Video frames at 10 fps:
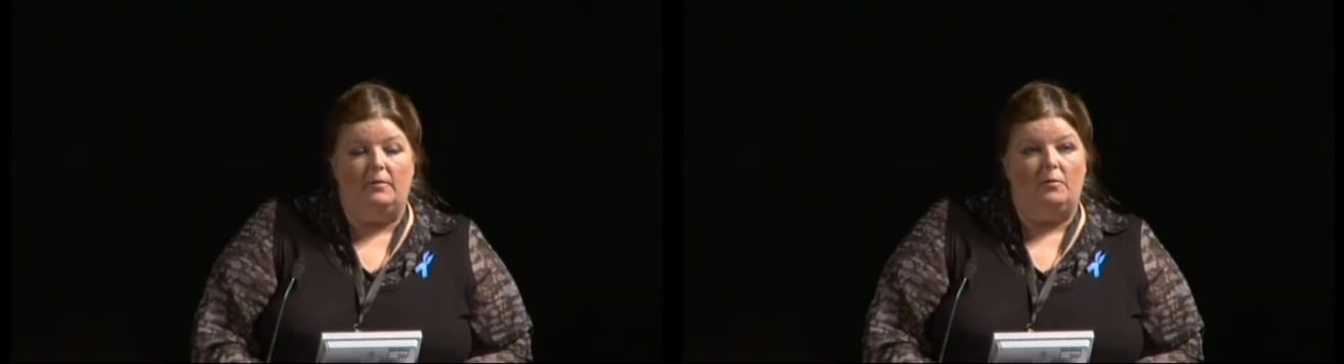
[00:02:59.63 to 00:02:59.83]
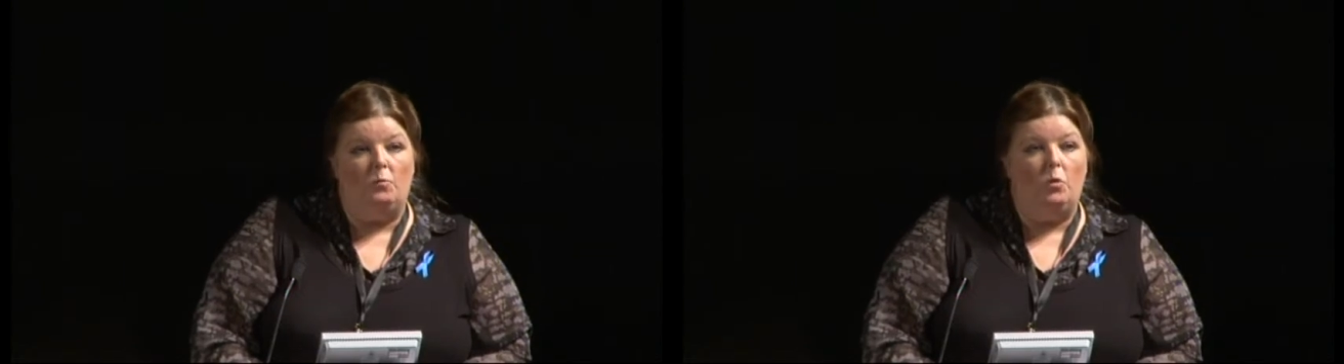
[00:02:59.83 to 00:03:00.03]

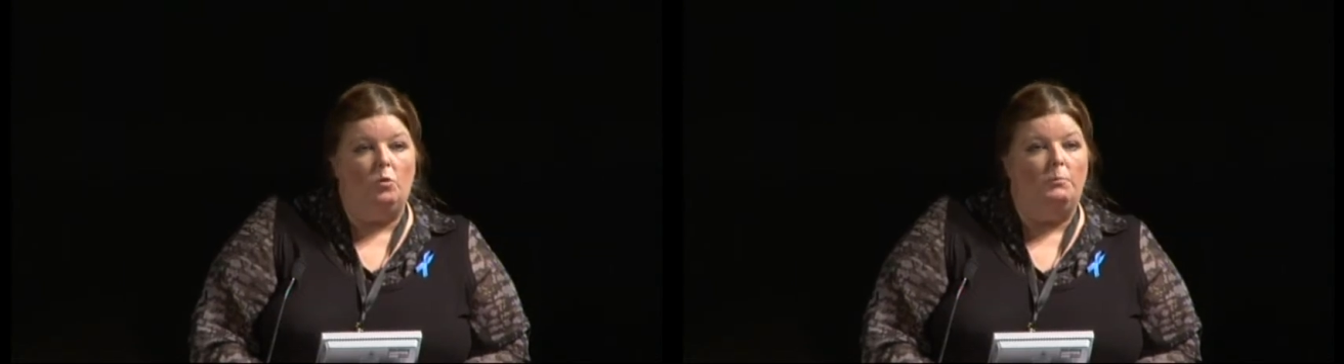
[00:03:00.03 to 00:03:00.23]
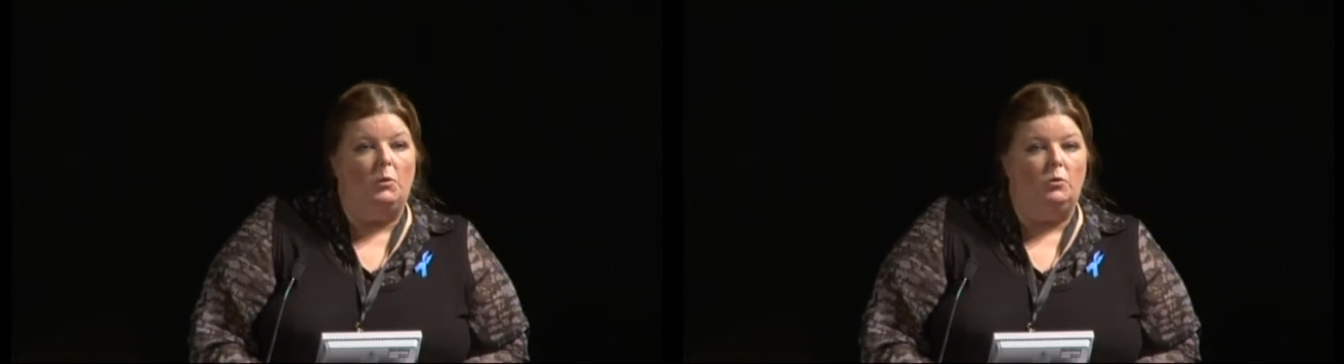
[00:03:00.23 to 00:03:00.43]
as a
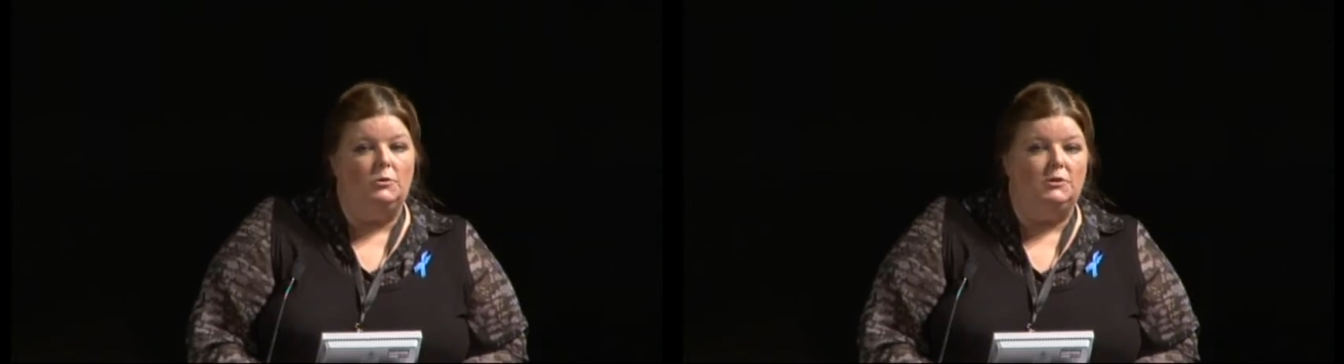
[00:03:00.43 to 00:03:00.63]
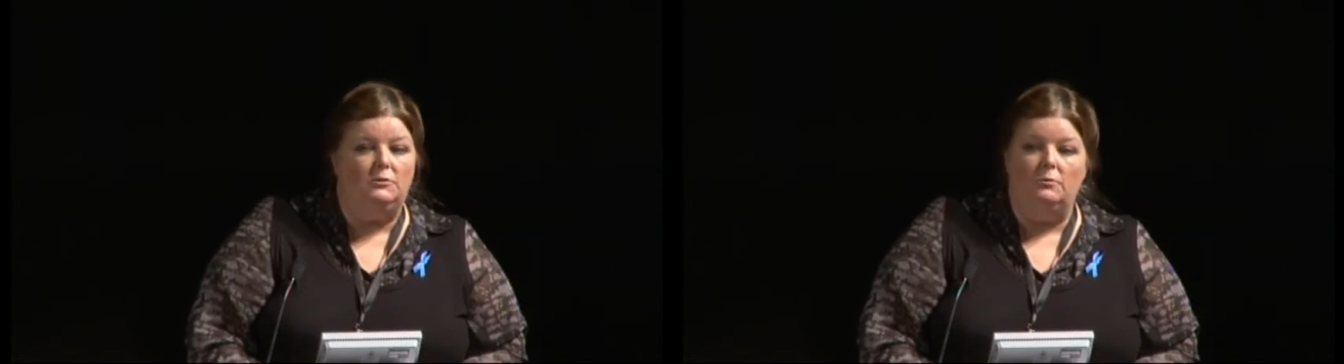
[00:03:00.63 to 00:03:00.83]
wall
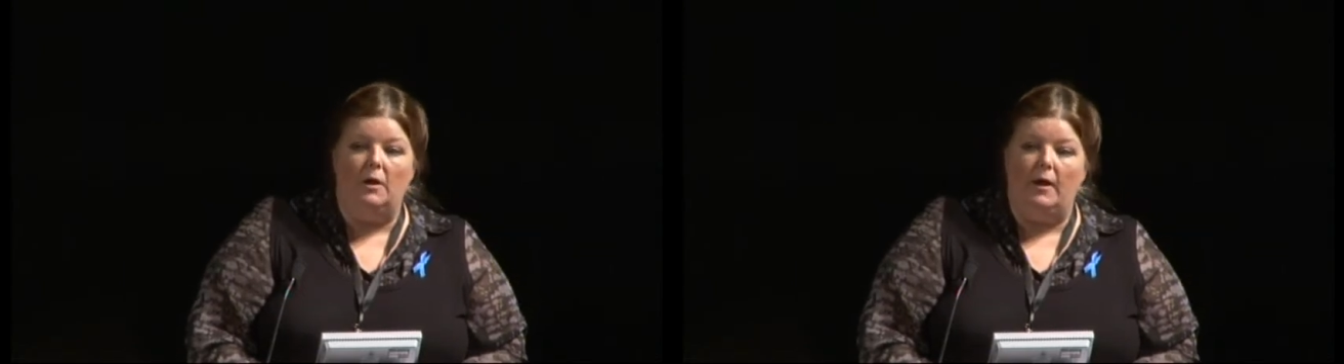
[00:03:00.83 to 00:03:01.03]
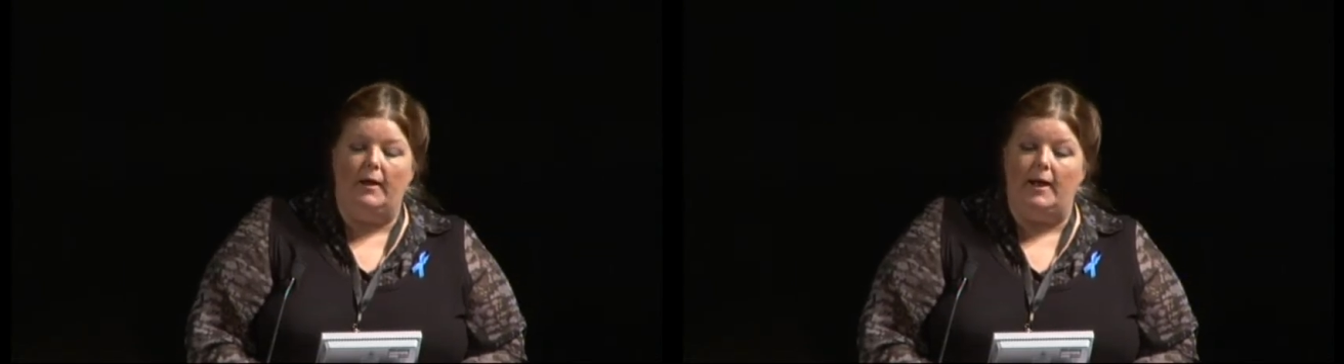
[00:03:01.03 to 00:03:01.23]
board in all
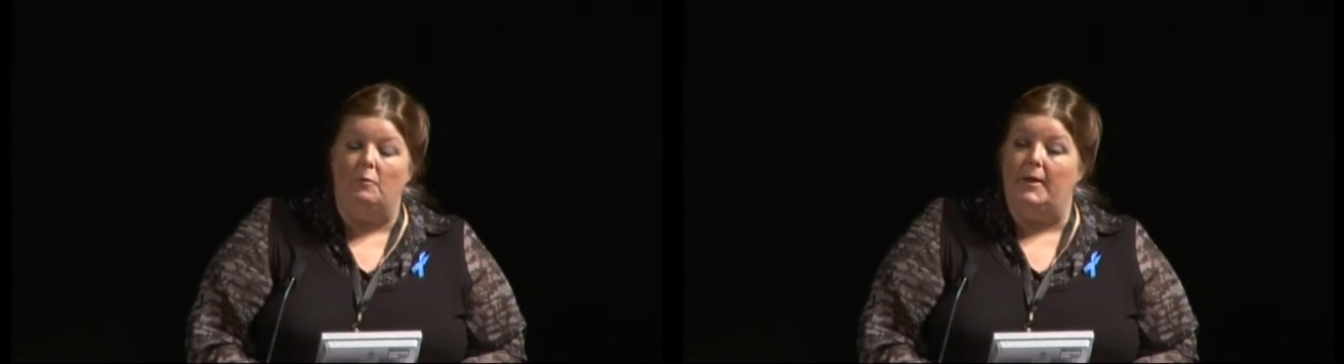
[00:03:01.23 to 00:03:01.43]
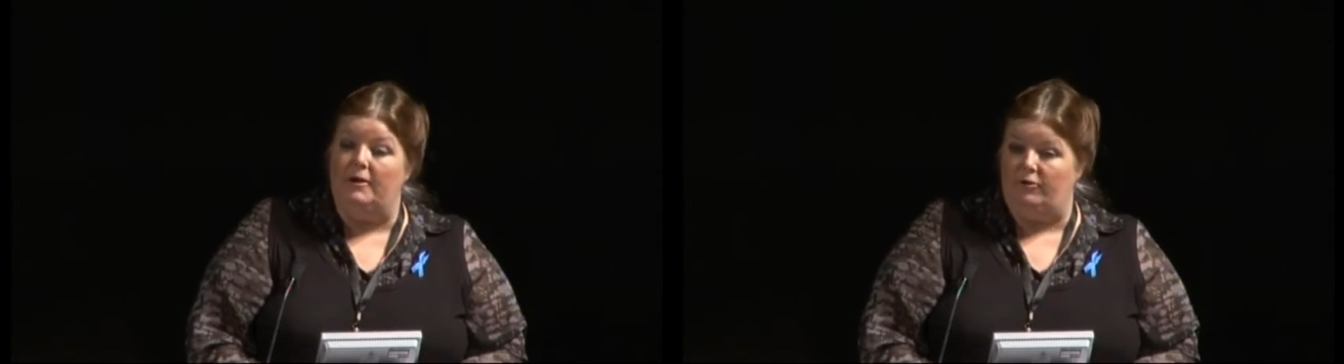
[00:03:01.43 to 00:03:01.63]
our
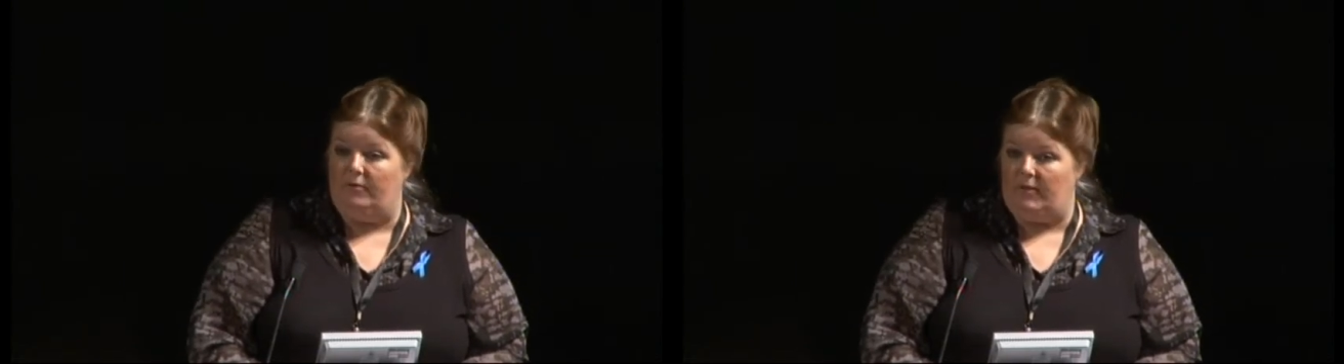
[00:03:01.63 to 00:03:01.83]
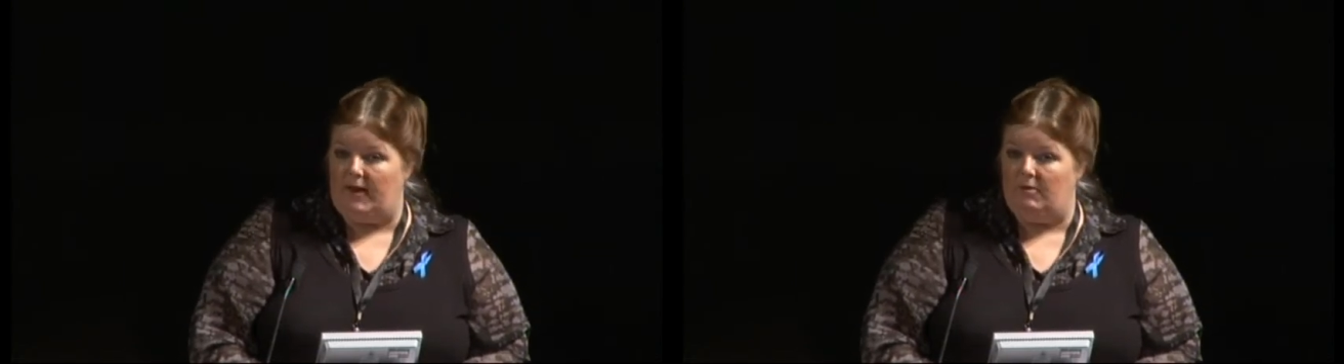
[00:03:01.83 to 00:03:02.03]

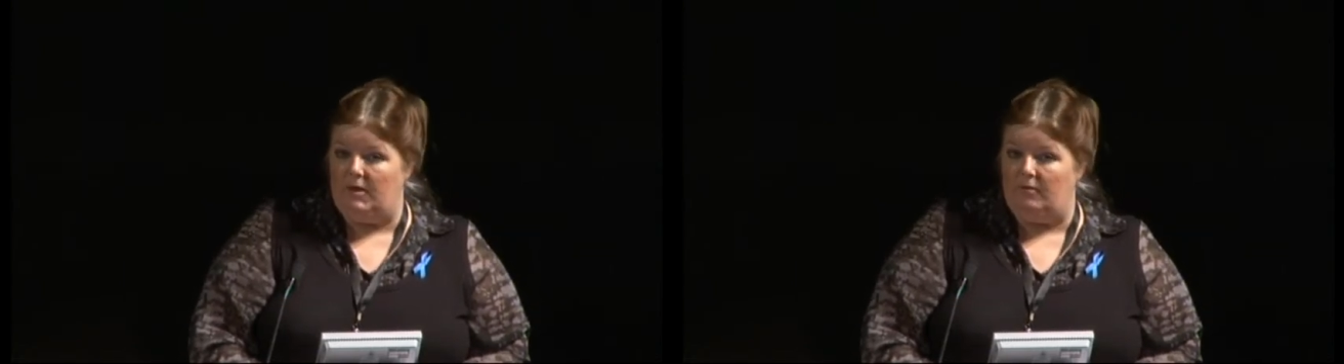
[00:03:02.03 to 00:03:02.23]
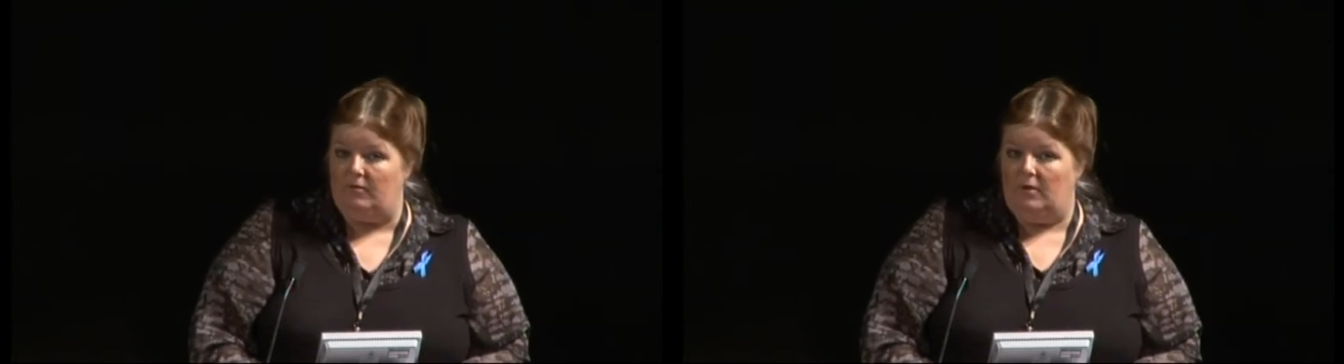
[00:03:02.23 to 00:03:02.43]
outpatients
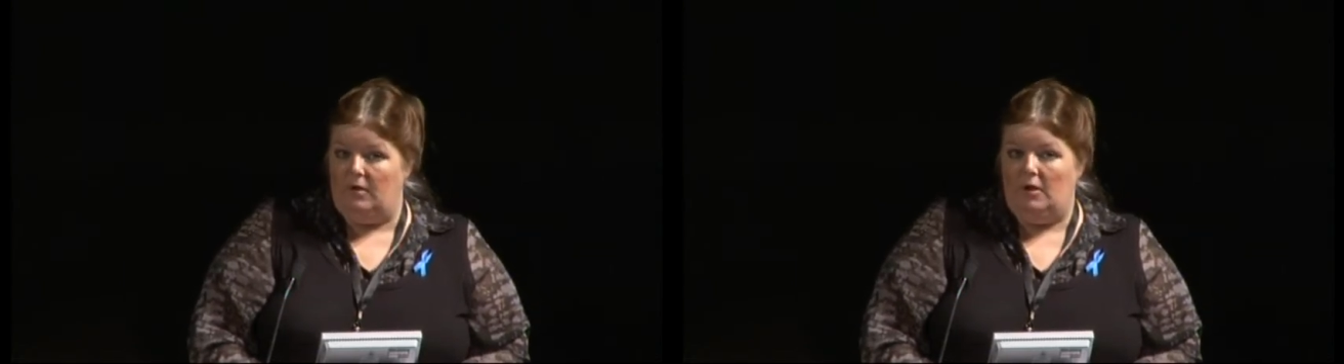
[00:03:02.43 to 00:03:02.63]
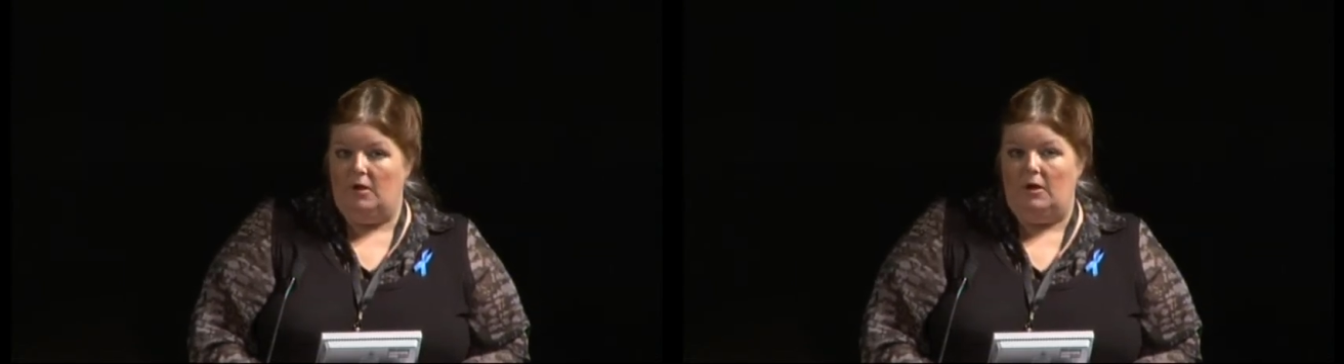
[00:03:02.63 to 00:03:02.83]
areas
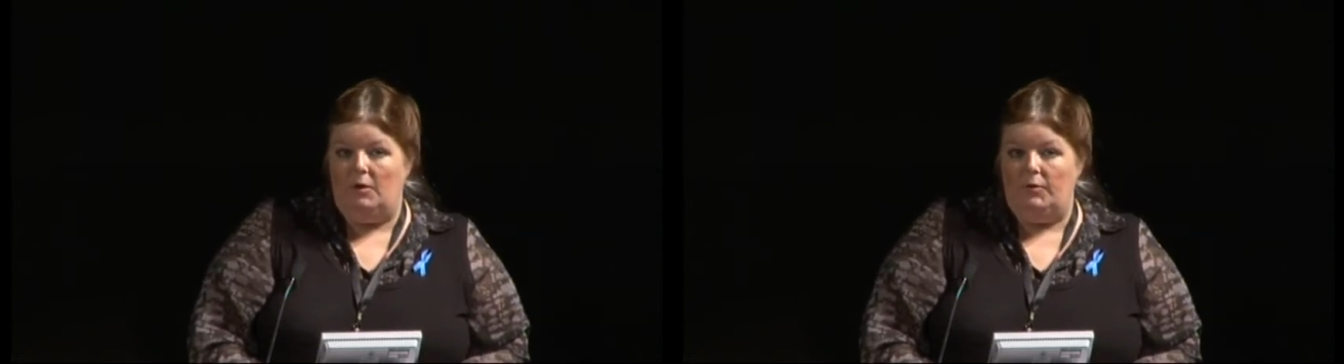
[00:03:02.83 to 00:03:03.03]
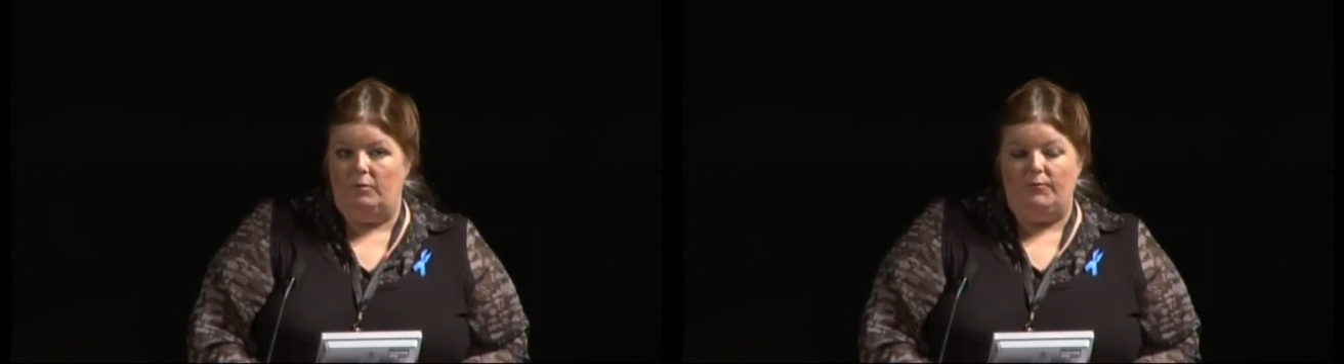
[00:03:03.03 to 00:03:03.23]

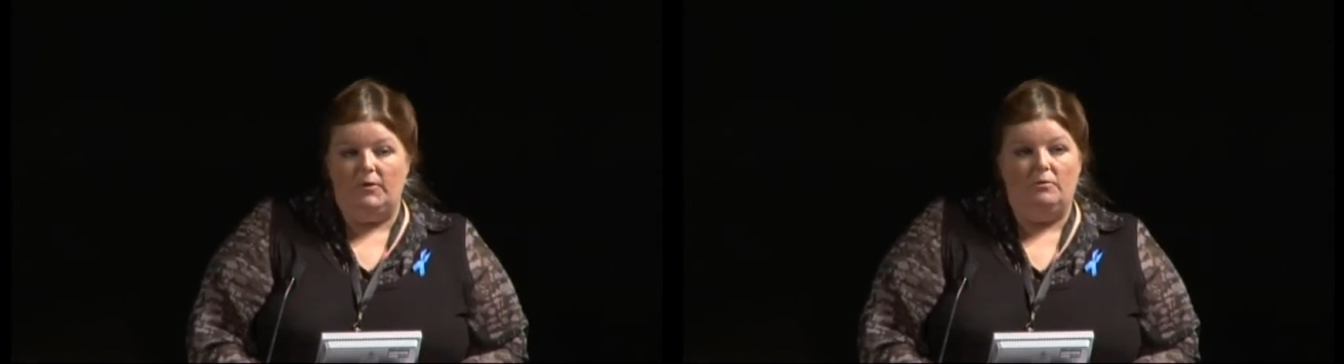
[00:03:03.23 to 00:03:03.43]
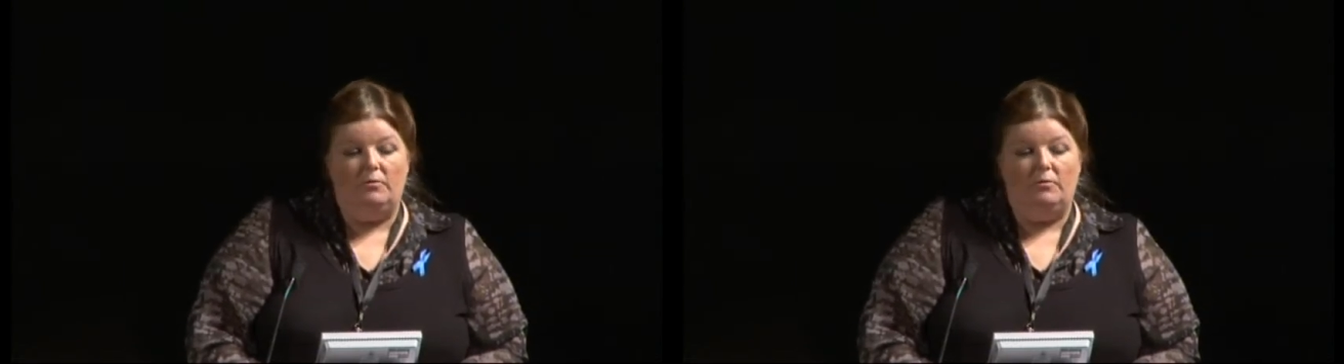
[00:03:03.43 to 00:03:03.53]
with a view